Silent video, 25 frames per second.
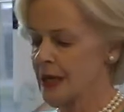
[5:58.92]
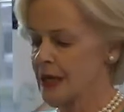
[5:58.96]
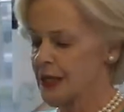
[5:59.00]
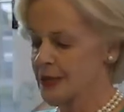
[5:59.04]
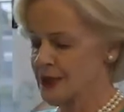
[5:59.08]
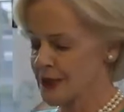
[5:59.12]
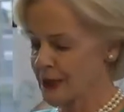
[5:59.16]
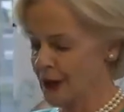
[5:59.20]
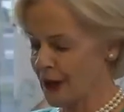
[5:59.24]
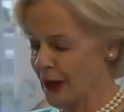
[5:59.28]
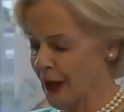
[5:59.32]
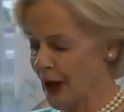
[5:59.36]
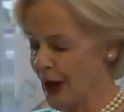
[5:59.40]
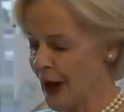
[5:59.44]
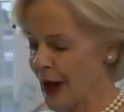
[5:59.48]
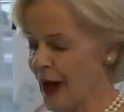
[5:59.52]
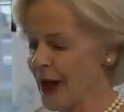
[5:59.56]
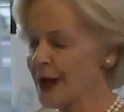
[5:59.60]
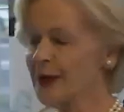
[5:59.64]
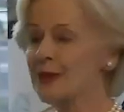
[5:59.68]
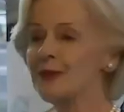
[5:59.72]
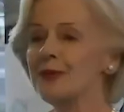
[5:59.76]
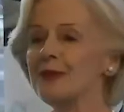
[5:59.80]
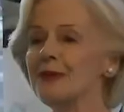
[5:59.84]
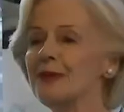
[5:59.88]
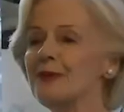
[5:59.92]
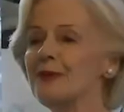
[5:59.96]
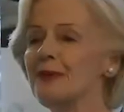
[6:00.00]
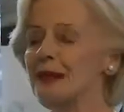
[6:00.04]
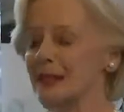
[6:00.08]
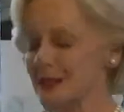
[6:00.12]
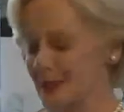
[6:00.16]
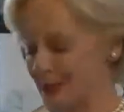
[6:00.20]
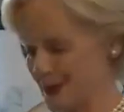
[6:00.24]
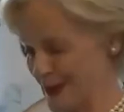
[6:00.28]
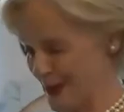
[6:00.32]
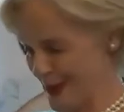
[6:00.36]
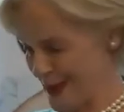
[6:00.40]
Psychiatry
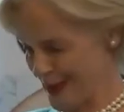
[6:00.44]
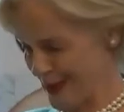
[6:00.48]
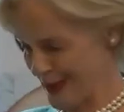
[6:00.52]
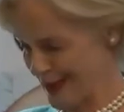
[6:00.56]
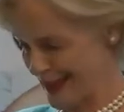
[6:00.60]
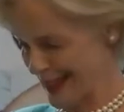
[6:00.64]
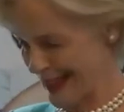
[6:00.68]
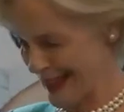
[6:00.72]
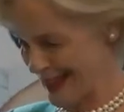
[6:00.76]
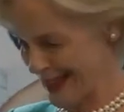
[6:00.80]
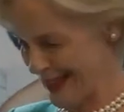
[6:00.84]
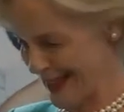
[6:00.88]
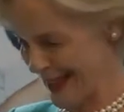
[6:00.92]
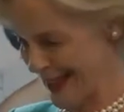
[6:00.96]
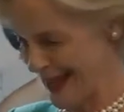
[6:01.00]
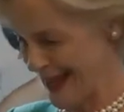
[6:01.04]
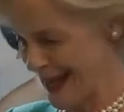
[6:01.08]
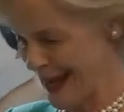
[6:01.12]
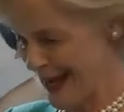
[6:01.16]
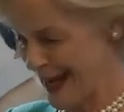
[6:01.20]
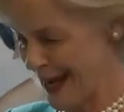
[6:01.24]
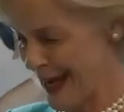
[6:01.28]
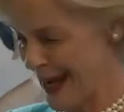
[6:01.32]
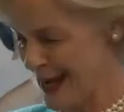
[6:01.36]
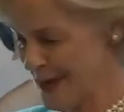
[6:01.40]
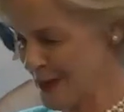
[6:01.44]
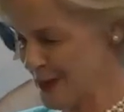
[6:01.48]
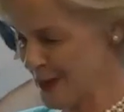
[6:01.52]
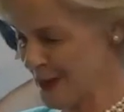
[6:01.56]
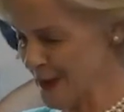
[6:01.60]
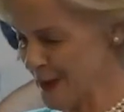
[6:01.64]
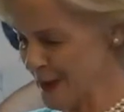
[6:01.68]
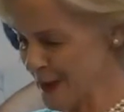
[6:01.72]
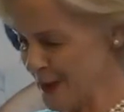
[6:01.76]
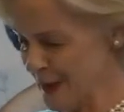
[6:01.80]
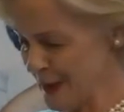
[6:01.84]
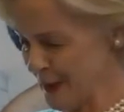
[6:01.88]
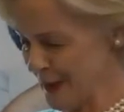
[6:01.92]
Research Centre, as
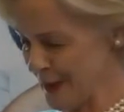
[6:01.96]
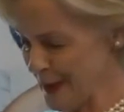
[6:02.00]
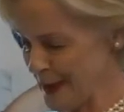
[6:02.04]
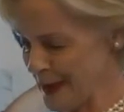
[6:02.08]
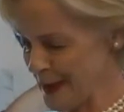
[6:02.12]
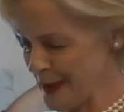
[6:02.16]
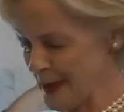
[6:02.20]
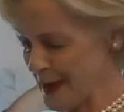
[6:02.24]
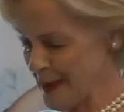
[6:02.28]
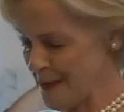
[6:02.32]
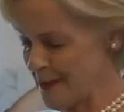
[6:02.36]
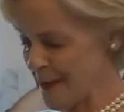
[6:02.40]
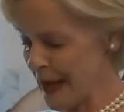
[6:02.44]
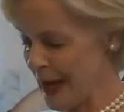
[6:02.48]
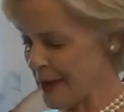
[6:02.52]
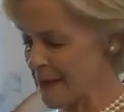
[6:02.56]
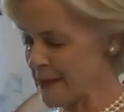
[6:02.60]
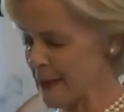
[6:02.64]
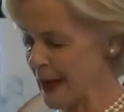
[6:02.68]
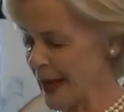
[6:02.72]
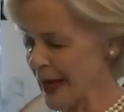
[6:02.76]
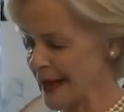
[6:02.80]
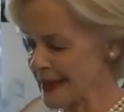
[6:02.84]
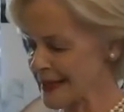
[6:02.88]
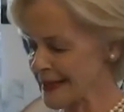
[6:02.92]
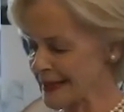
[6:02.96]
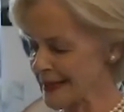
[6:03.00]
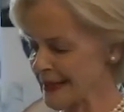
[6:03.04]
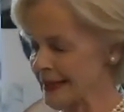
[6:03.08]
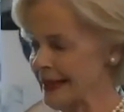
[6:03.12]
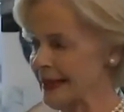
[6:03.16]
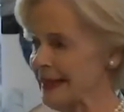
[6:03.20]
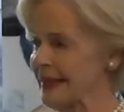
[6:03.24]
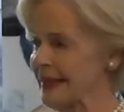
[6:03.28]
you call it, MAPrc.